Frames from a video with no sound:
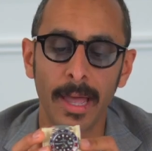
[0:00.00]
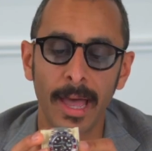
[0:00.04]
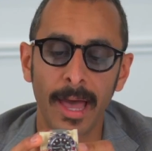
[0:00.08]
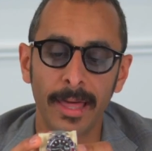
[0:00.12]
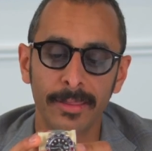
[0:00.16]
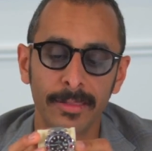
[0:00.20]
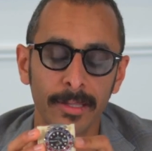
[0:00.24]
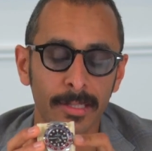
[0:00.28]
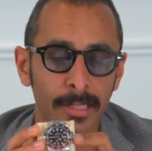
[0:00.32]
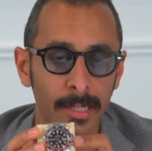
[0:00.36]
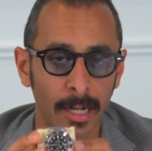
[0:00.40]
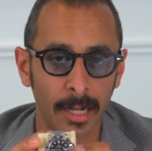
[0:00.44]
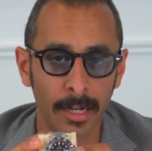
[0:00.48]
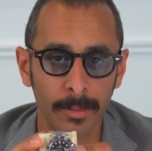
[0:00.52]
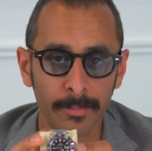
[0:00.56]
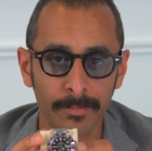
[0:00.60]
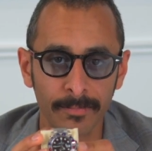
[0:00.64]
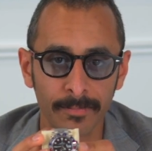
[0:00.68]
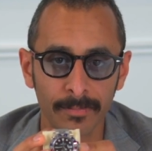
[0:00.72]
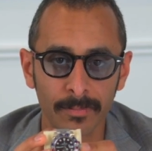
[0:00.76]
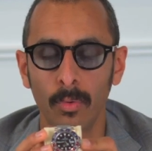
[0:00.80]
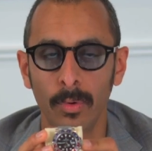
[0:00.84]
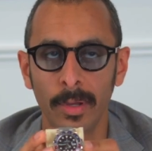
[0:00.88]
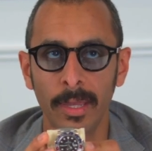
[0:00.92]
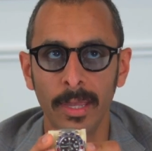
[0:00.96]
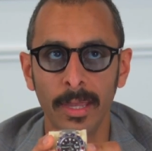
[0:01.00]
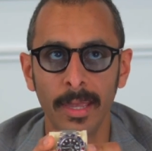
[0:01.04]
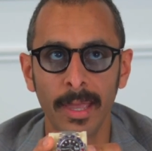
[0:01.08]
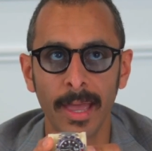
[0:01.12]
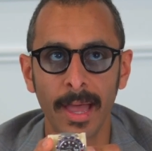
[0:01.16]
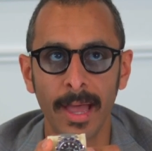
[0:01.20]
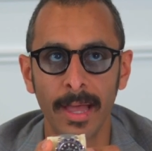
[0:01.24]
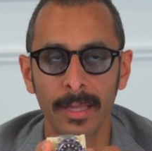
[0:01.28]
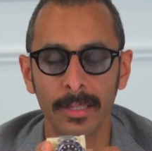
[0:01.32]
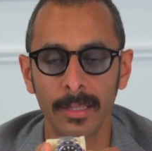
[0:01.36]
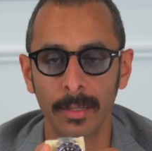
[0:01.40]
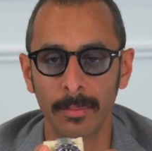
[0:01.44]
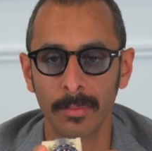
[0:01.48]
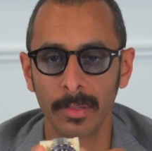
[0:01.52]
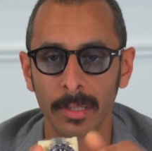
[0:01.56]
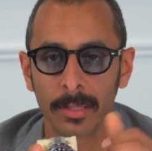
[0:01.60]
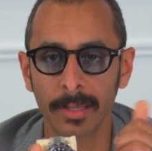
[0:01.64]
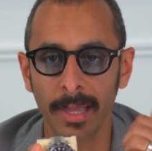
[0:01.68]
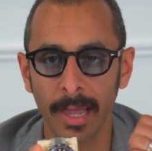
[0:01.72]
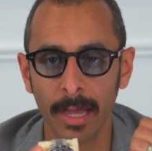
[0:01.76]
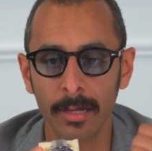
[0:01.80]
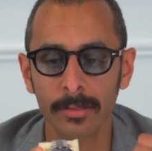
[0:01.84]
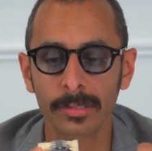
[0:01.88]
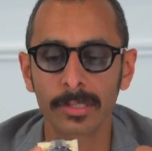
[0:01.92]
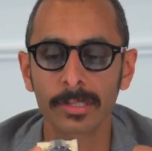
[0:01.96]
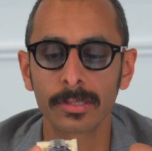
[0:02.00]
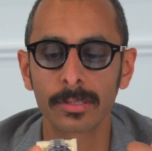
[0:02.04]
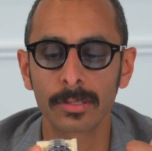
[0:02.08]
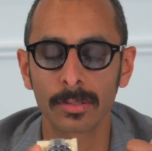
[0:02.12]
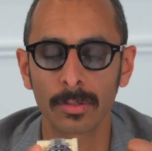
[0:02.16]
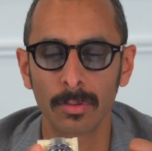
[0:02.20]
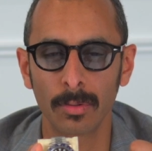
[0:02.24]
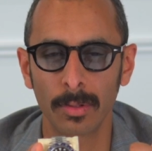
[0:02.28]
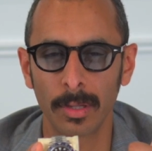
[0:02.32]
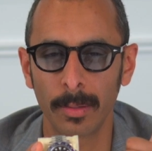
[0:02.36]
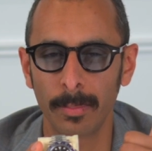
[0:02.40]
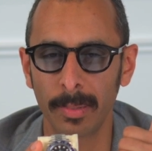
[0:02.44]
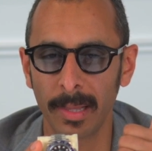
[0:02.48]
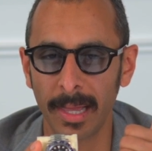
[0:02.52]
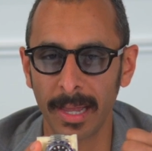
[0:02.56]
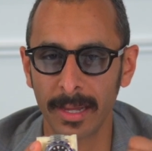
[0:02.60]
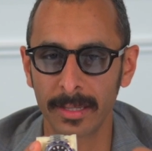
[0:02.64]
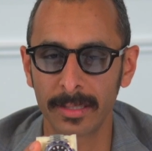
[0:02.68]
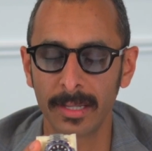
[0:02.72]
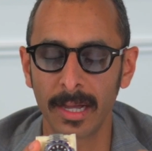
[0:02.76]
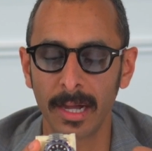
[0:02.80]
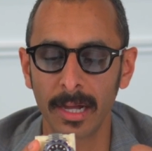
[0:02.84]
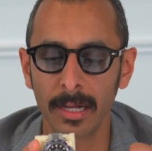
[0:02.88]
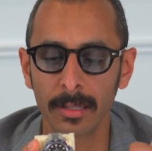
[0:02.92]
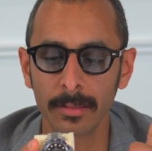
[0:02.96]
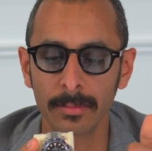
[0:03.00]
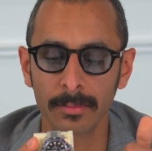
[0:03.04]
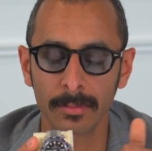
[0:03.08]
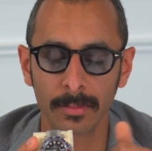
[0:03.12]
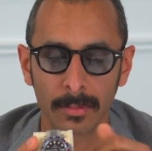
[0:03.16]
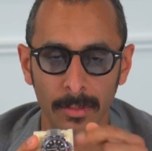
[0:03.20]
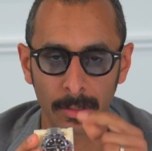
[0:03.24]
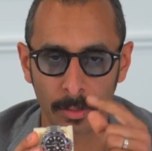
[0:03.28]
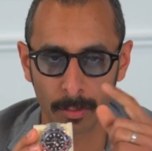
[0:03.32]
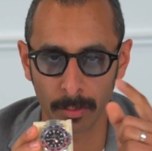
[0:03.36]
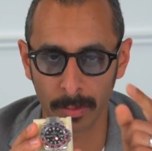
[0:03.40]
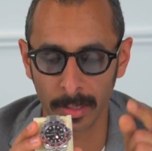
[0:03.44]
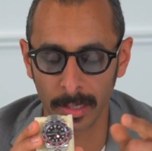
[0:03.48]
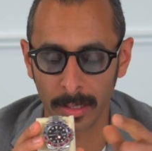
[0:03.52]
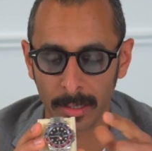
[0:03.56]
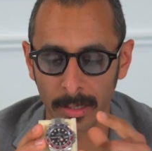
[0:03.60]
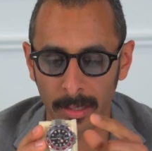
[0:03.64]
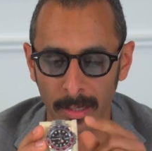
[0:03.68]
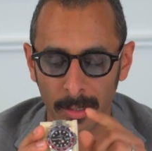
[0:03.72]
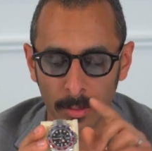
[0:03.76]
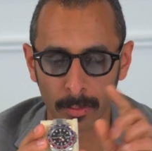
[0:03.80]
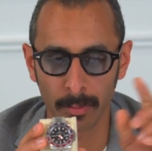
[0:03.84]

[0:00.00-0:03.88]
At the time, he had a Milgauss with a black dial, green